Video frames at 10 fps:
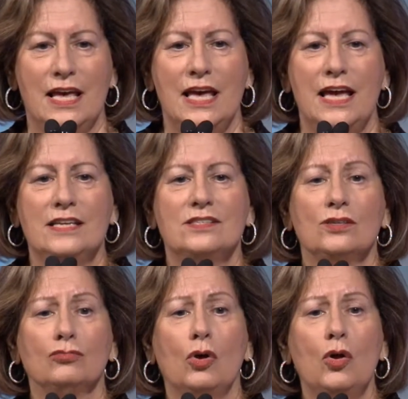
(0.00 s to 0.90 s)
It's the
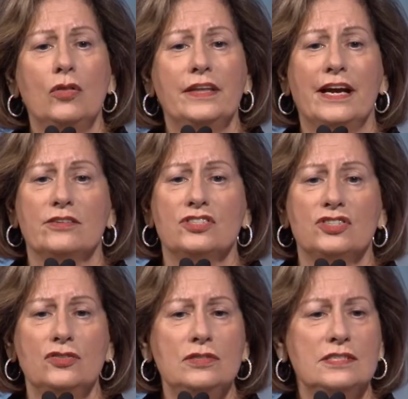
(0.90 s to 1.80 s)
role that our
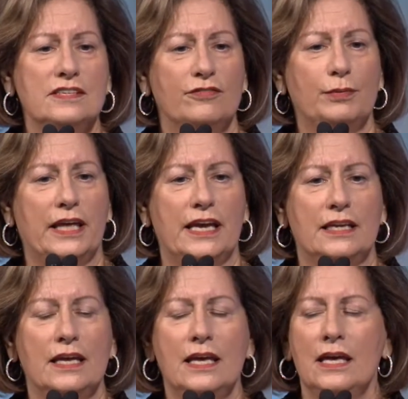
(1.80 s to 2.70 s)
students have
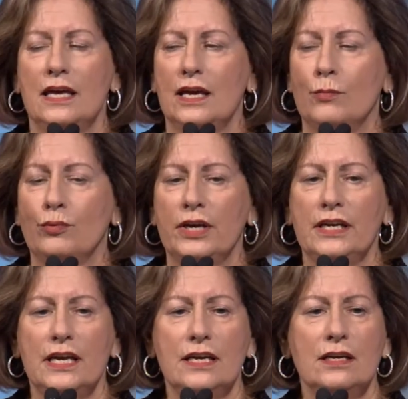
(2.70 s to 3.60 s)
played in
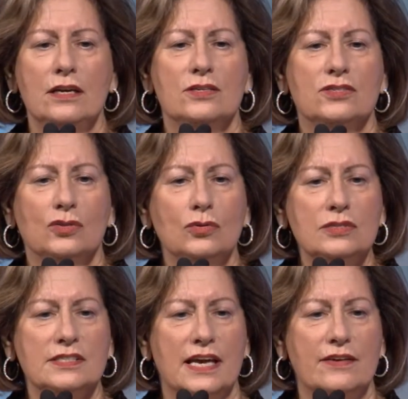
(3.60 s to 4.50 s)
bringing school
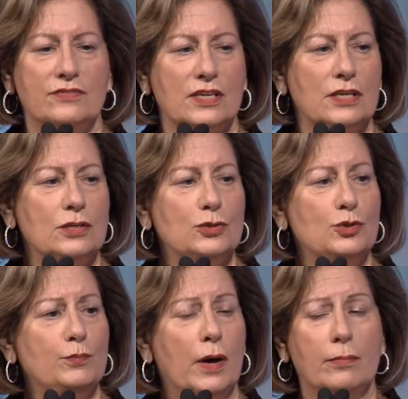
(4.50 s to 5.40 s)
safety to
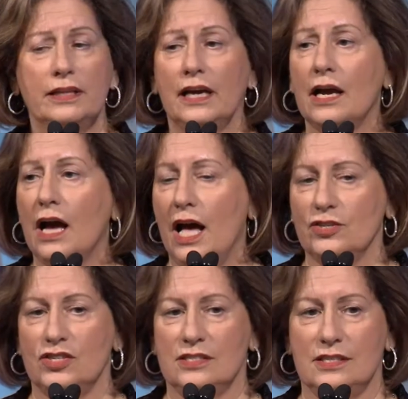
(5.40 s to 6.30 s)
public
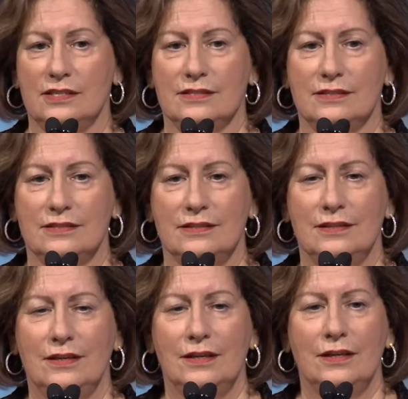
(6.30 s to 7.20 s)
consciousness.
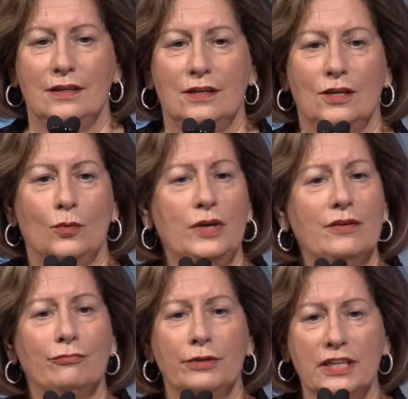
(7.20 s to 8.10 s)
We
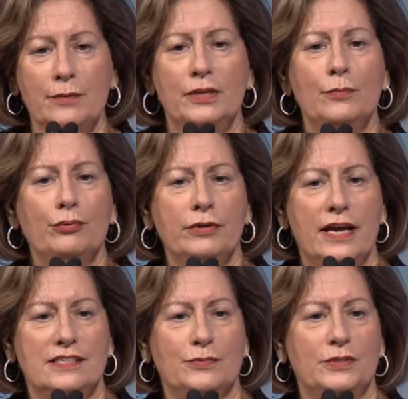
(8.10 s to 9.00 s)
have really been
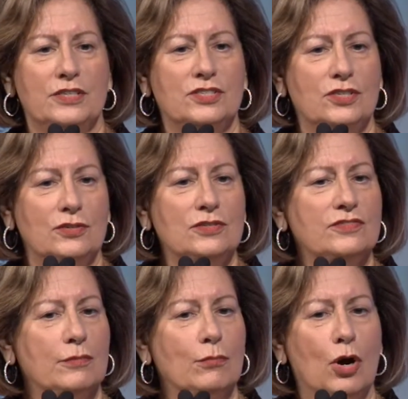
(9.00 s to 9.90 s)
impressed with the students
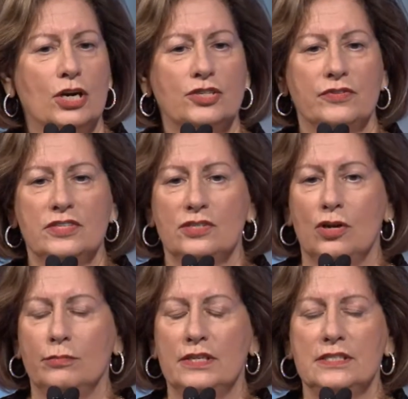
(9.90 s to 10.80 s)
from Marjorie
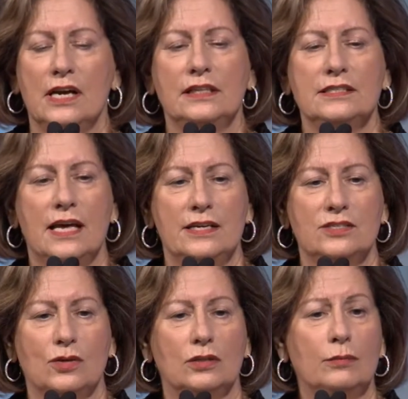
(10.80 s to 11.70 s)
Stoneman Douglas High
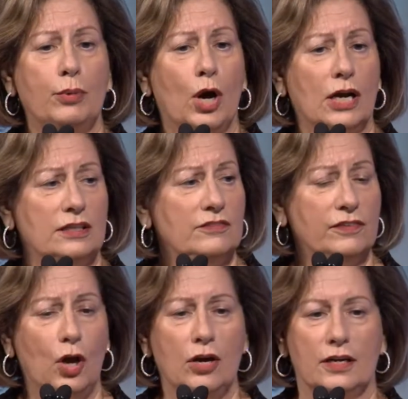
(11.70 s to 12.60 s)
School in Parkland,
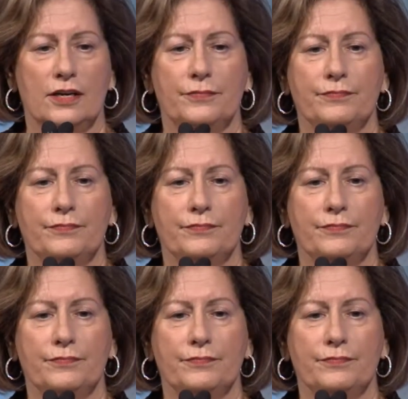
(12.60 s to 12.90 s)
Florida.